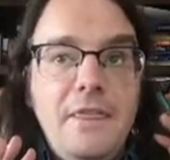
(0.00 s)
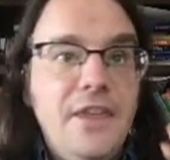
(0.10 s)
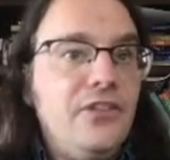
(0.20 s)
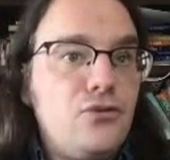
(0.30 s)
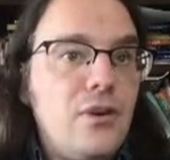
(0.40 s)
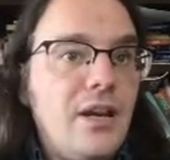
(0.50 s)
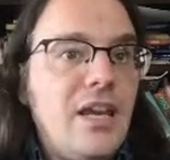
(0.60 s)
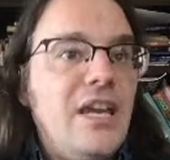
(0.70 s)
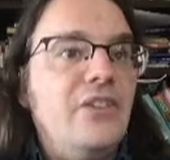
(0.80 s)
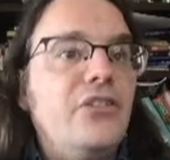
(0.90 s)
This trick
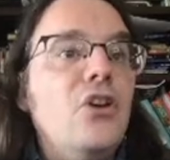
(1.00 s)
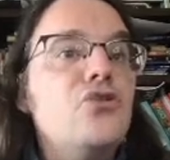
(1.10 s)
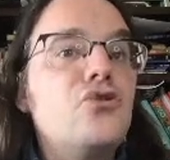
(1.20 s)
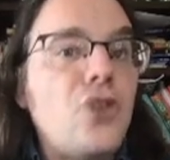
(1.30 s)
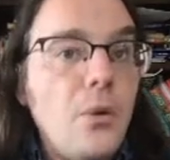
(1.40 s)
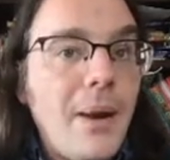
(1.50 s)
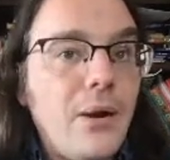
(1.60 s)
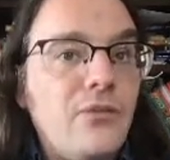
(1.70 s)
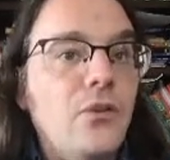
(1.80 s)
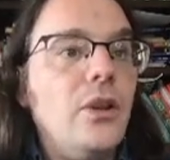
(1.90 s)
is so
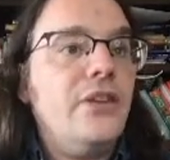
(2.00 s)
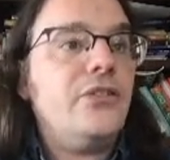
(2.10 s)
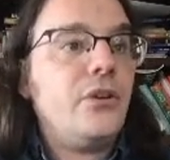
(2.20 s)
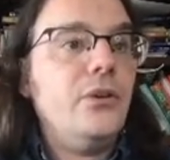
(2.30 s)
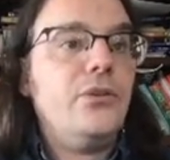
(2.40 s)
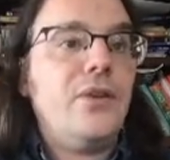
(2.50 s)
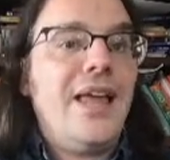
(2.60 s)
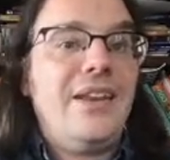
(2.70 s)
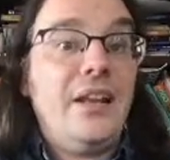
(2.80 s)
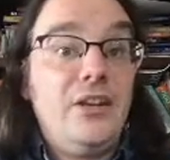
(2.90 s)
powerful, it's so useful,
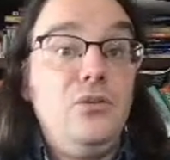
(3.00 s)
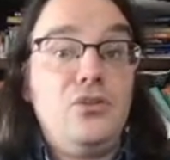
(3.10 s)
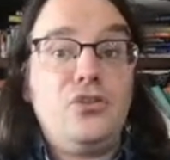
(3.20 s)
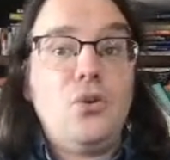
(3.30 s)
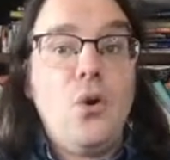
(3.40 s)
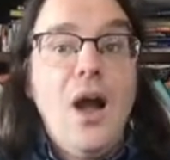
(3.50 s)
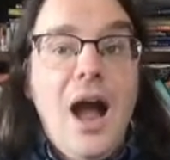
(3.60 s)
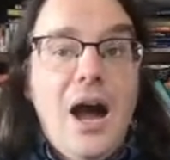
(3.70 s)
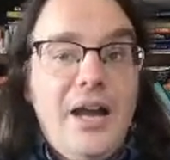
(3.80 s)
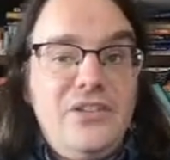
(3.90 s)
and like you just saw,
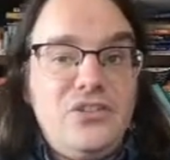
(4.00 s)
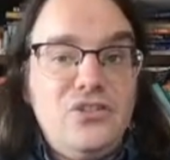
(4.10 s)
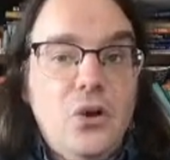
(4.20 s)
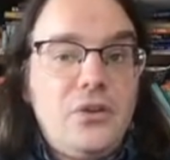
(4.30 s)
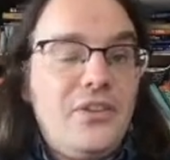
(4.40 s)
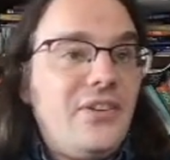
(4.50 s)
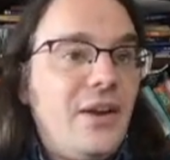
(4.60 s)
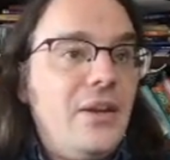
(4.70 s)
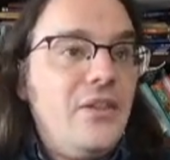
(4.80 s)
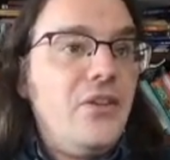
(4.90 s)
I just knocked this
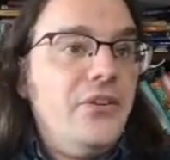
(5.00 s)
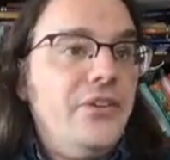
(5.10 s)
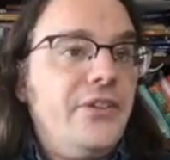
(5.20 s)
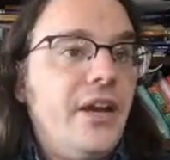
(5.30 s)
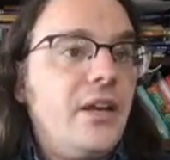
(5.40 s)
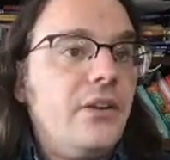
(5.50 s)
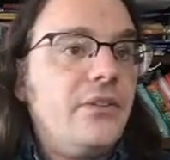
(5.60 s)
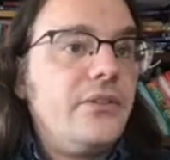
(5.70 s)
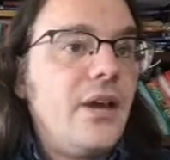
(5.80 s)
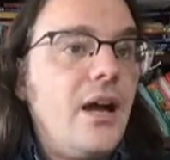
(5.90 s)
out in 30
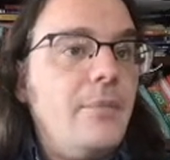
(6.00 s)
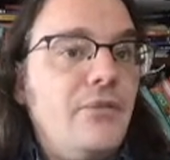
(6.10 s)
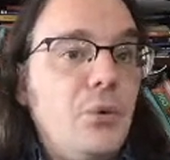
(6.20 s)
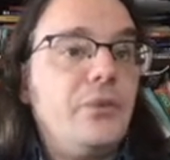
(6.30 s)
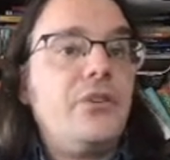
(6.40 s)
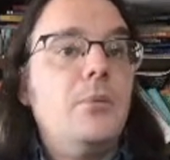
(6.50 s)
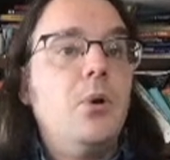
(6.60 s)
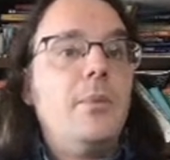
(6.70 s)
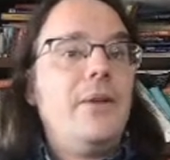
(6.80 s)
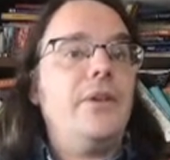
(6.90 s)
seconds. Um, if you want to know more
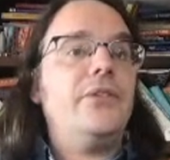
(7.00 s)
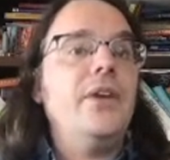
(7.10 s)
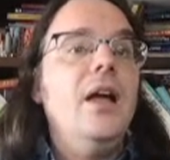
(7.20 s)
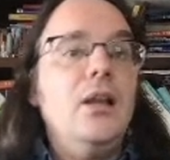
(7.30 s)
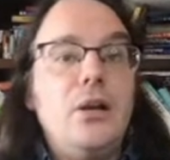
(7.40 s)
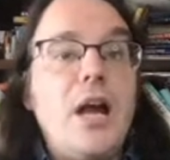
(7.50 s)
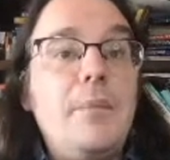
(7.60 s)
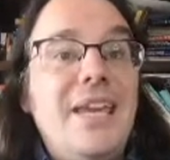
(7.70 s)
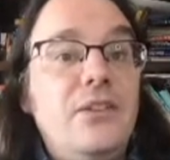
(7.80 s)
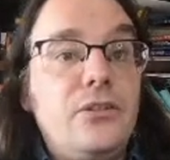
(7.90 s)
about this, look
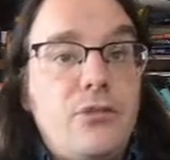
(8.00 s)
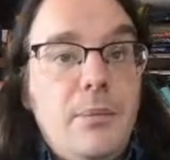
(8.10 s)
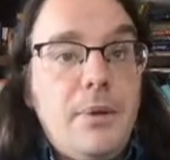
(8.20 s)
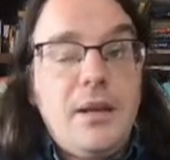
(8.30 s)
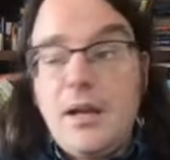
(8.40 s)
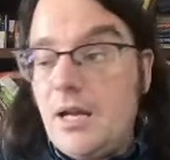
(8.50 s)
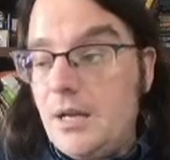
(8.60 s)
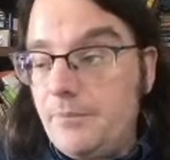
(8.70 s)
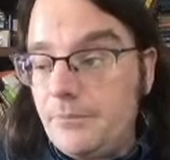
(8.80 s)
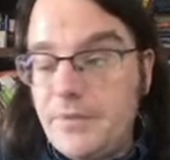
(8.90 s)
up Git scraping.
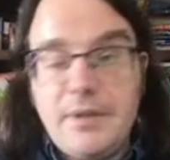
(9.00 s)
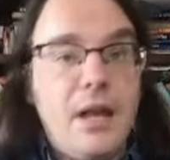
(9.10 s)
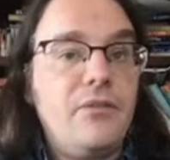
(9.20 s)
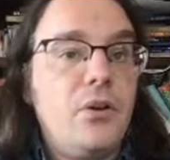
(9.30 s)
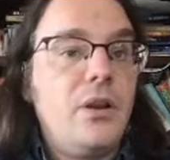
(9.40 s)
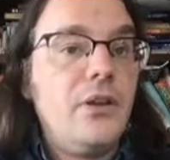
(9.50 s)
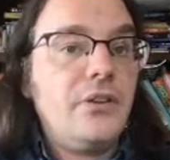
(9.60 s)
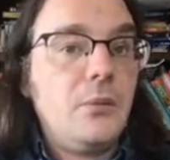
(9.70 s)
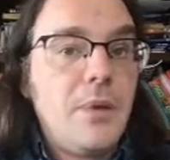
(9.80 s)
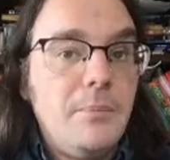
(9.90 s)
Um, I've got an
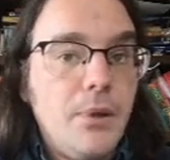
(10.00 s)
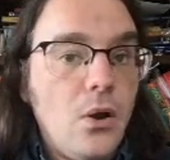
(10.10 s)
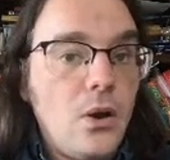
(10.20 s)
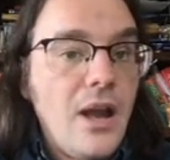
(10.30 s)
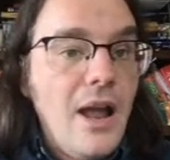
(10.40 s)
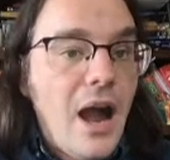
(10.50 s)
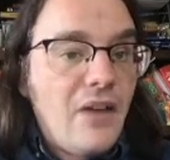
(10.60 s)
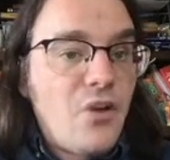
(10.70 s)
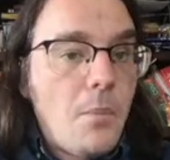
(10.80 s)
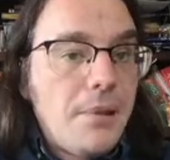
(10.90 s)
article on my blog.
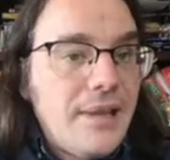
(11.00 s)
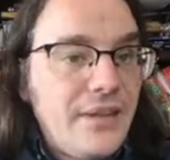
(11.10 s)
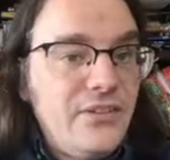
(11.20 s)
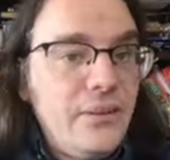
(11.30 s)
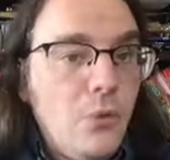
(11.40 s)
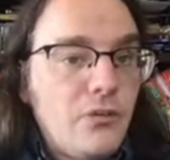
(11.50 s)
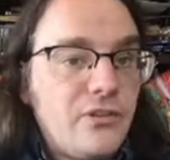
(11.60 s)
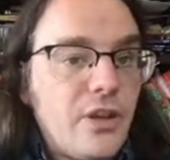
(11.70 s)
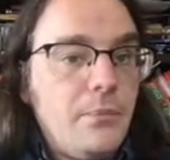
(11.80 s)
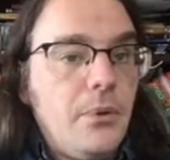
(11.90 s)
I've got plenty more
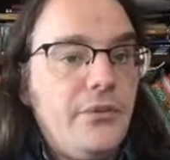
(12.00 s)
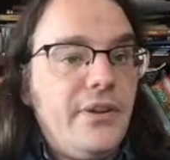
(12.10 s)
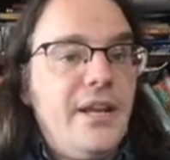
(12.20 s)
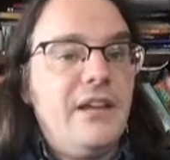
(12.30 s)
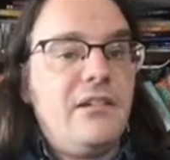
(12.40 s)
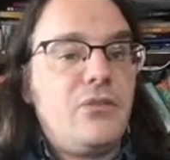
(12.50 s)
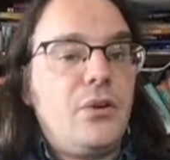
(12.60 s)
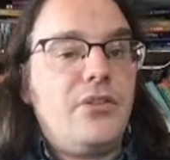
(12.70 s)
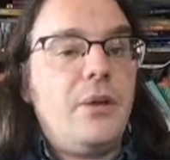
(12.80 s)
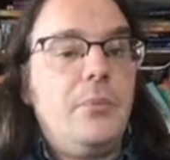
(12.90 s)
examples in here. I've got
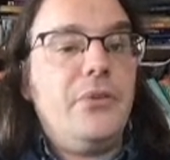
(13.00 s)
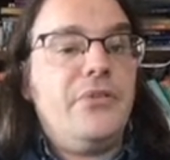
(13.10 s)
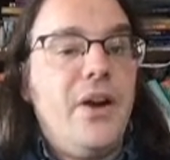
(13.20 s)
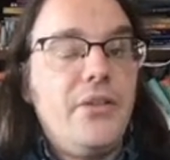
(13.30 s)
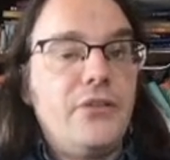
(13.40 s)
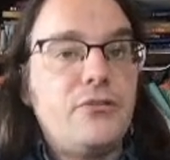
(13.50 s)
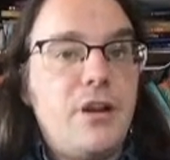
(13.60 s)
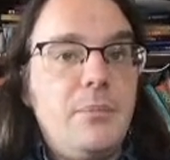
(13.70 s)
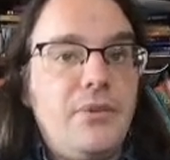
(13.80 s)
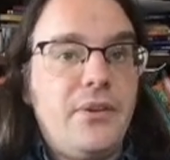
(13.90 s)
examples of other
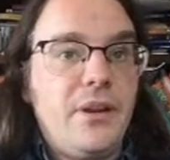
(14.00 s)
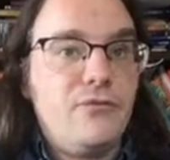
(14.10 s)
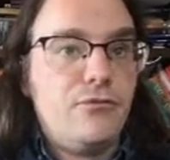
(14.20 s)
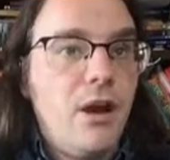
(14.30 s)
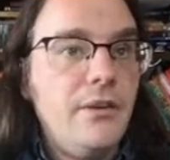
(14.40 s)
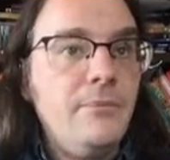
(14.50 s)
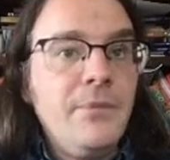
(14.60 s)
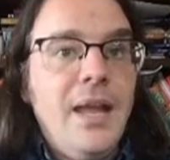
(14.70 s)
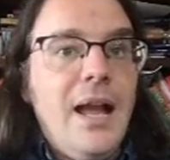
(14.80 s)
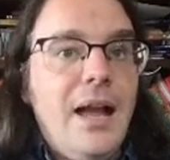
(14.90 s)
scrapers that I've run.
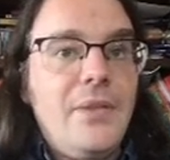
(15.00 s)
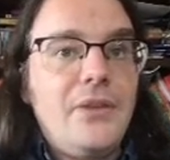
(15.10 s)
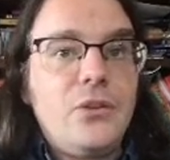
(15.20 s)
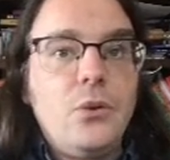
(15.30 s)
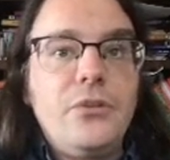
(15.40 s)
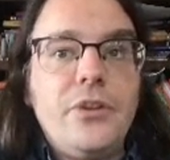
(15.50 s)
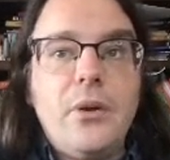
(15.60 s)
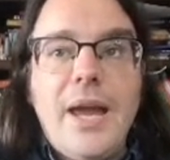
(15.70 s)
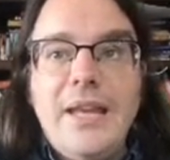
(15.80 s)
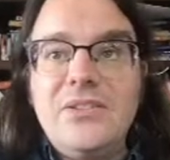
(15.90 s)
And there's also
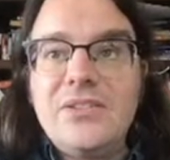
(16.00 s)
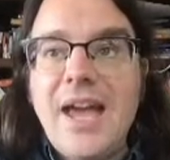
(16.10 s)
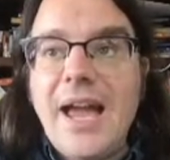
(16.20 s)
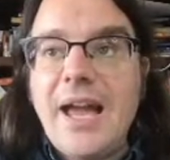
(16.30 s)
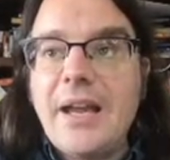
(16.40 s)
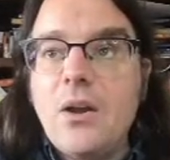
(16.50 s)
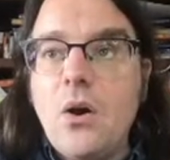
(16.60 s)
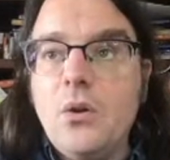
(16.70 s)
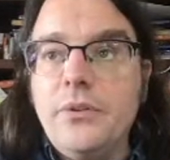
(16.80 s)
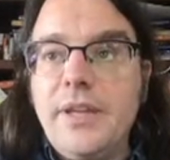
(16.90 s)
a tag on